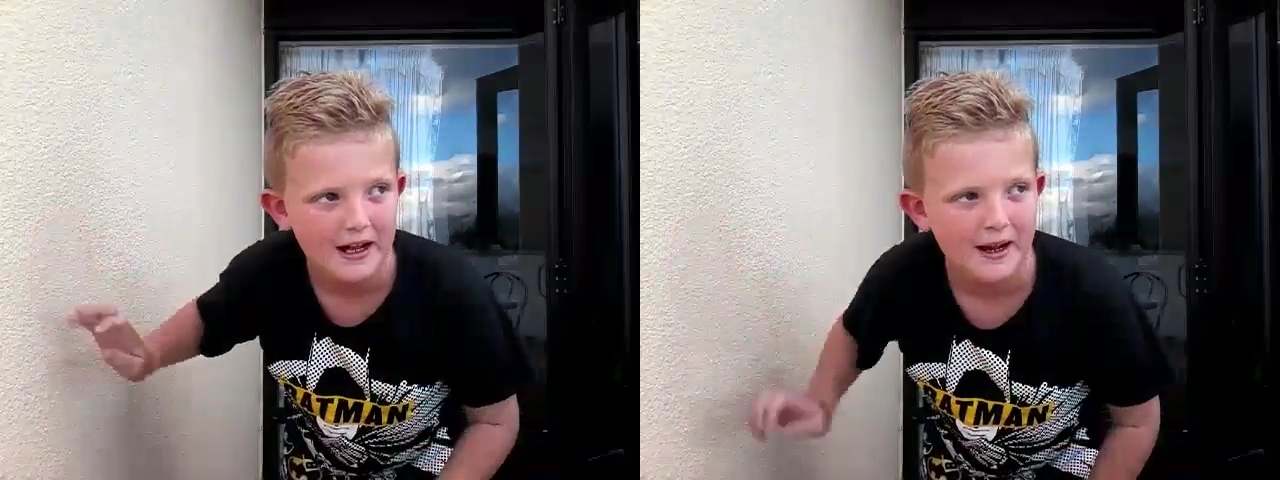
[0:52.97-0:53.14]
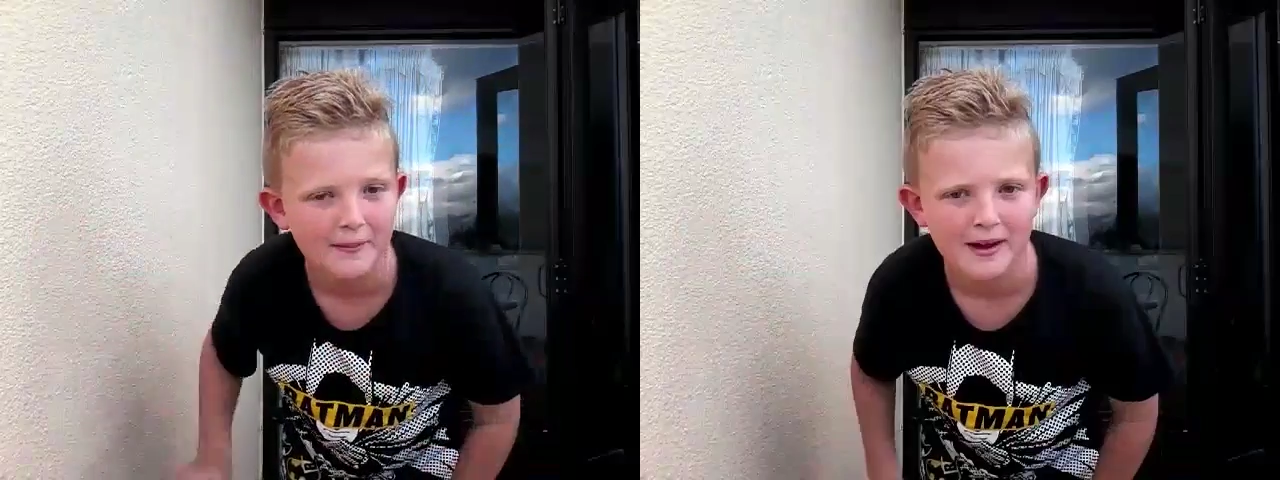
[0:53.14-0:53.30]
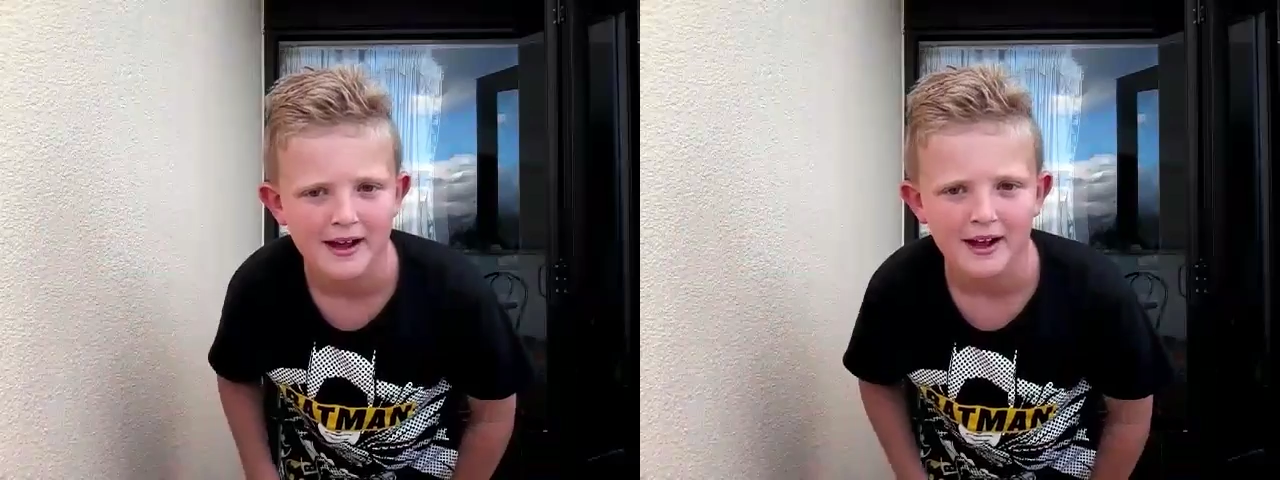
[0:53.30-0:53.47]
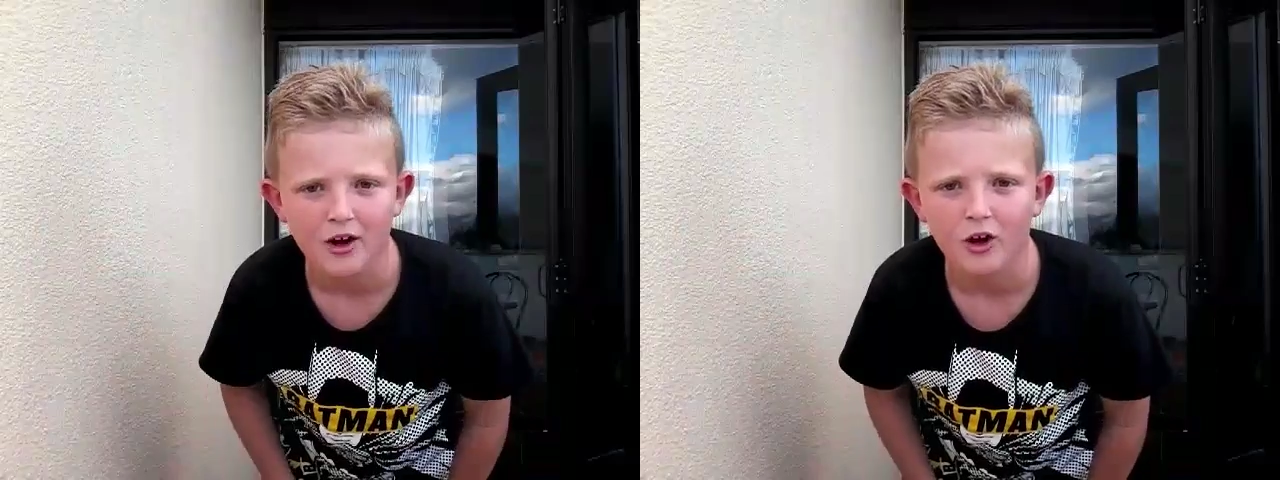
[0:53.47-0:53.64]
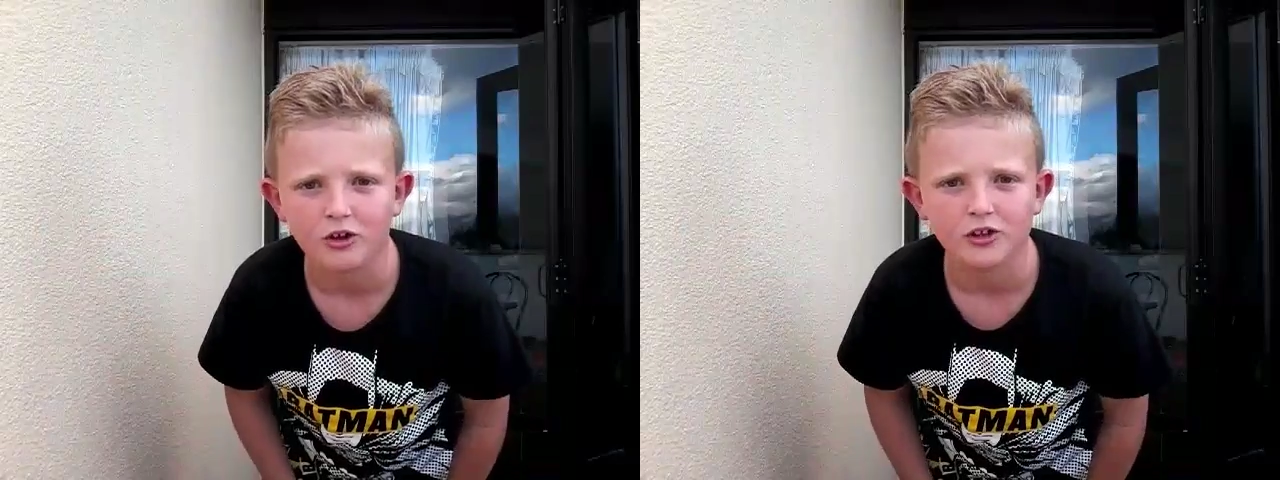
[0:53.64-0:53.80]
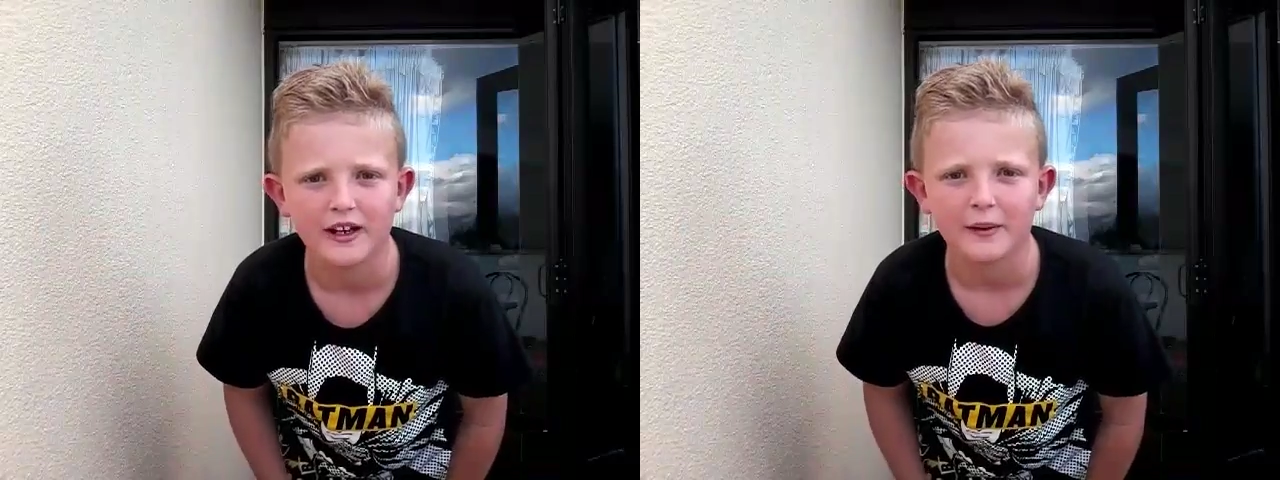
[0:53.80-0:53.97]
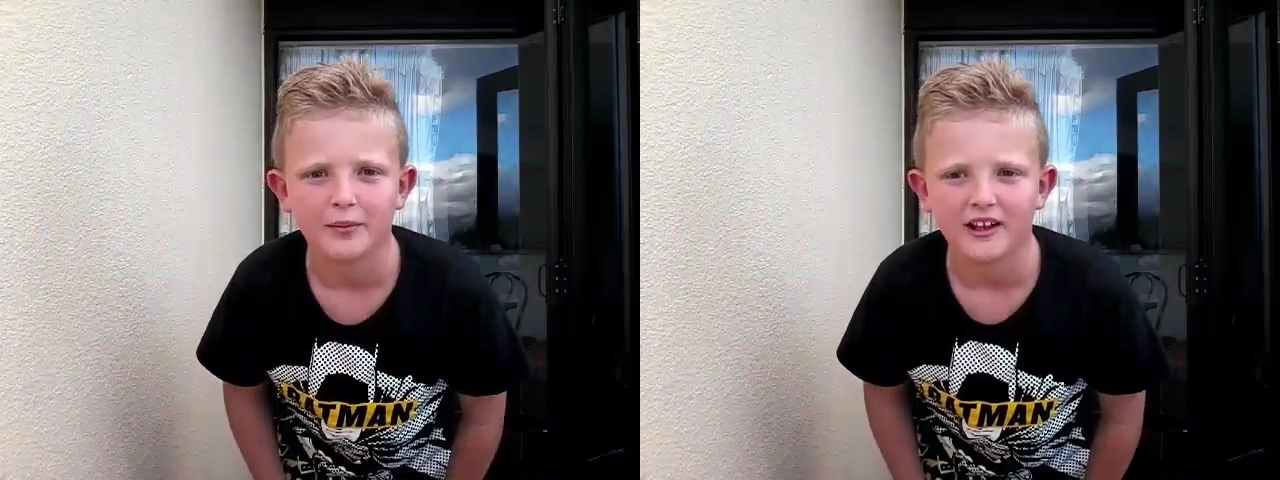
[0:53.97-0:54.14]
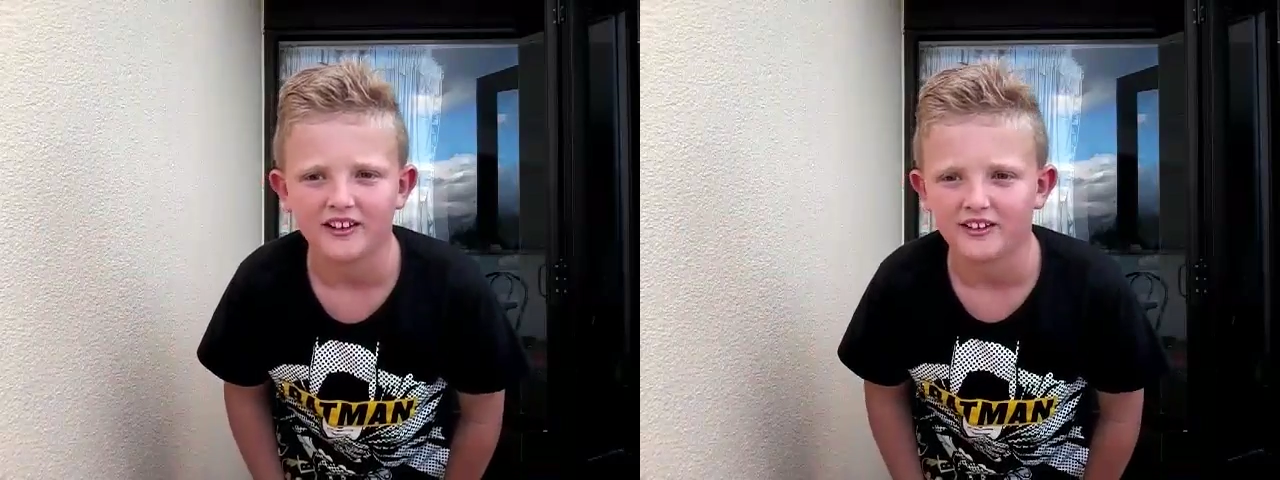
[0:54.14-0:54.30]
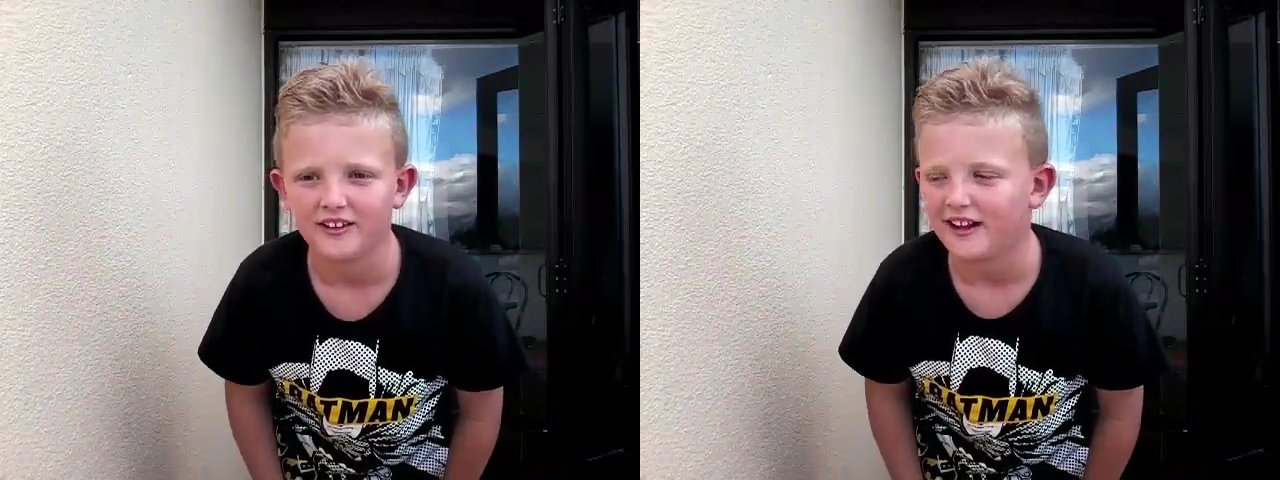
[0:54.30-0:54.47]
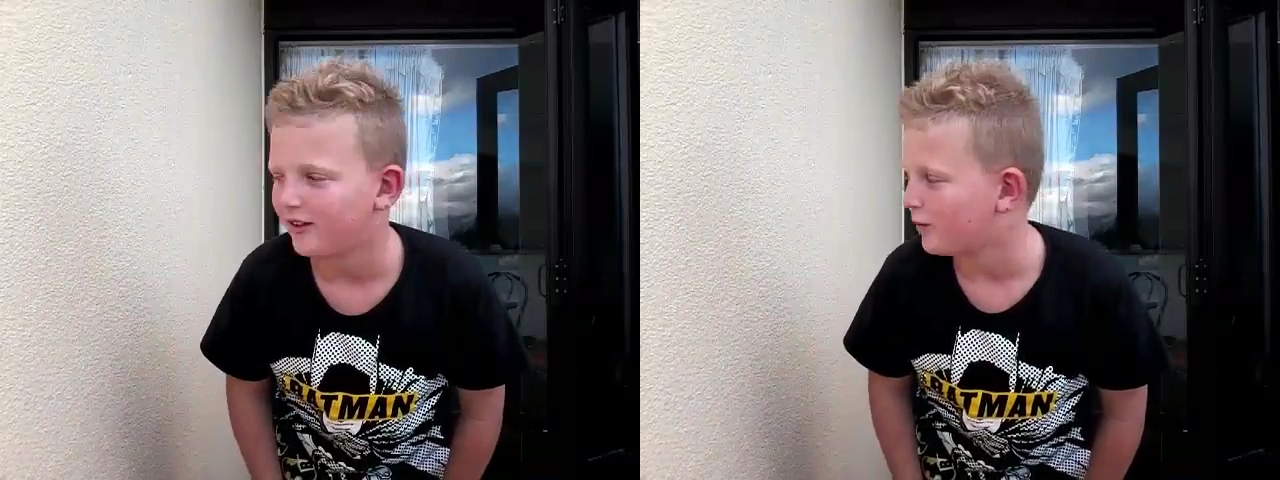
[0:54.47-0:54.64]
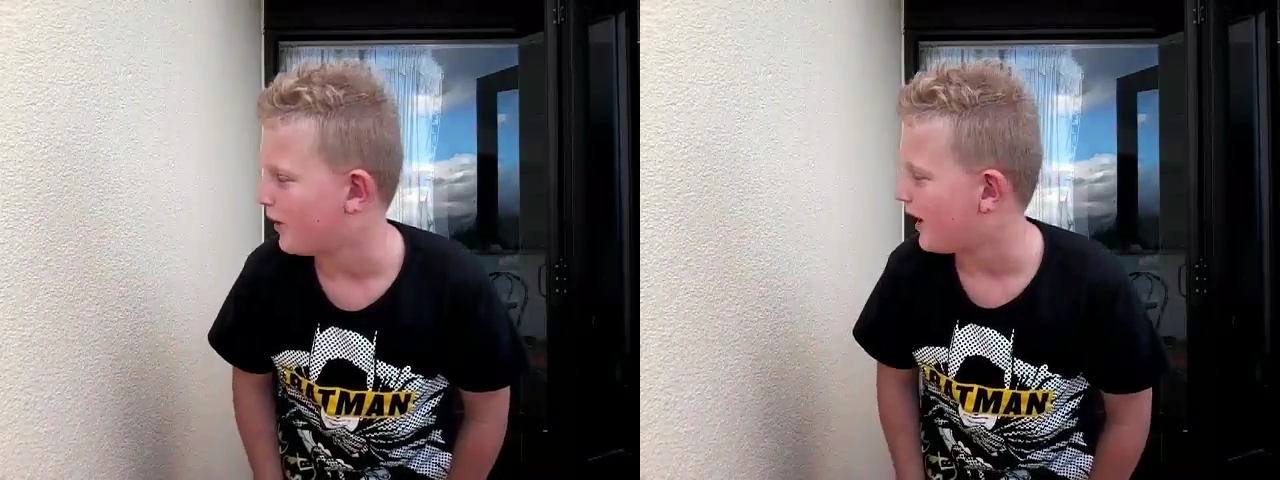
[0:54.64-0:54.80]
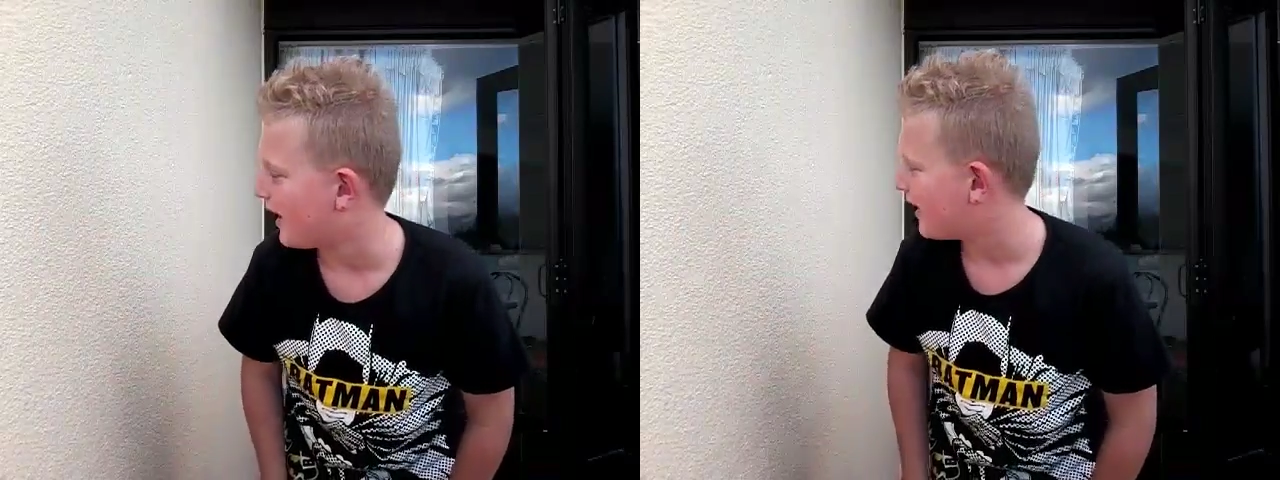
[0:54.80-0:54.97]
I'm at a holiday place, so that's
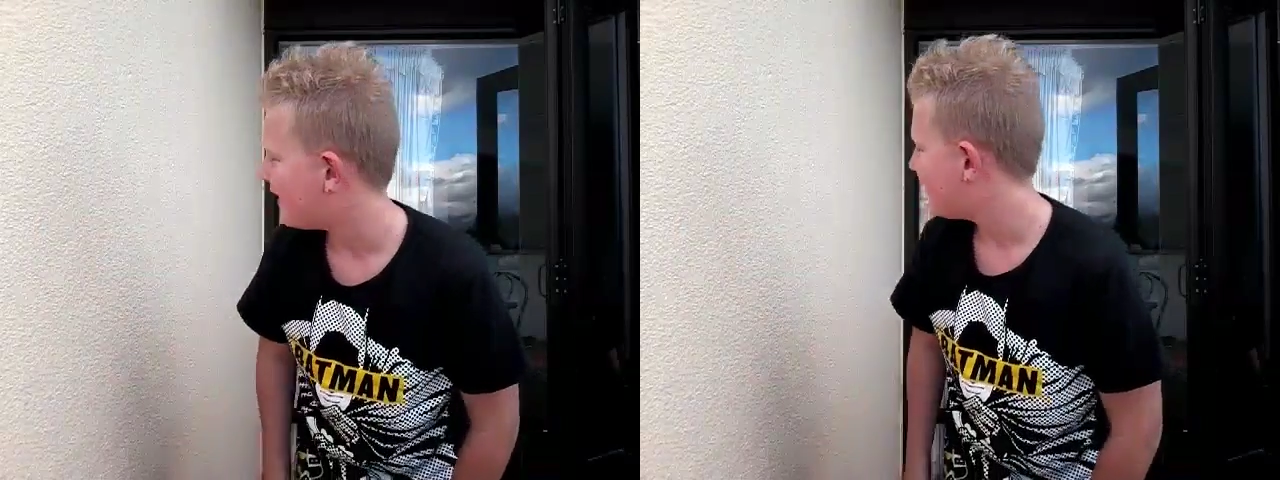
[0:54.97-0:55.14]
why